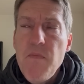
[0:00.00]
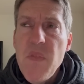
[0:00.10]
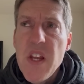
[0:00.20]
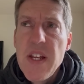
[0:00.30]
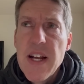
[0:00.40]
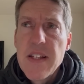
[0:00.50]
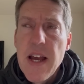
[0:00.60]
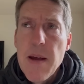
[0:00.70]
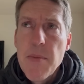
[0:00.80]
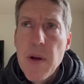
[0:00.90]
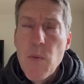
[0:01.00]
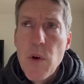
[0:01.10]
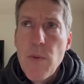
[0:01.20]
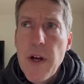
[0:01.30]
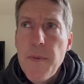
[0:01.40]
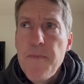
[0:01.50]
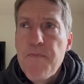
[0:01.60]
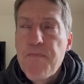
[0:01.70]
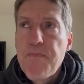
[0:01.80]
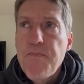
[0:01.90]
United's game plan worked well,
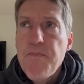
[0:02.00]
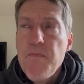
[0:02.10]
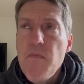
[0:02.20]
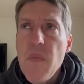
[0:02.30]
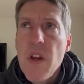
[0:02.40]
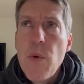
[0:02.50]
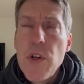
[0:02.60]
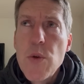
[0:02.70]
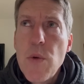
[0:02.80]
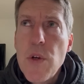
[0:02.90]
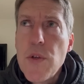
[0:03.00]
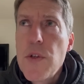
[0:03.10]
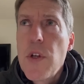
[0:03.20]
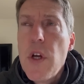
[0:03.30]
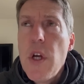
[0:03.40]
which was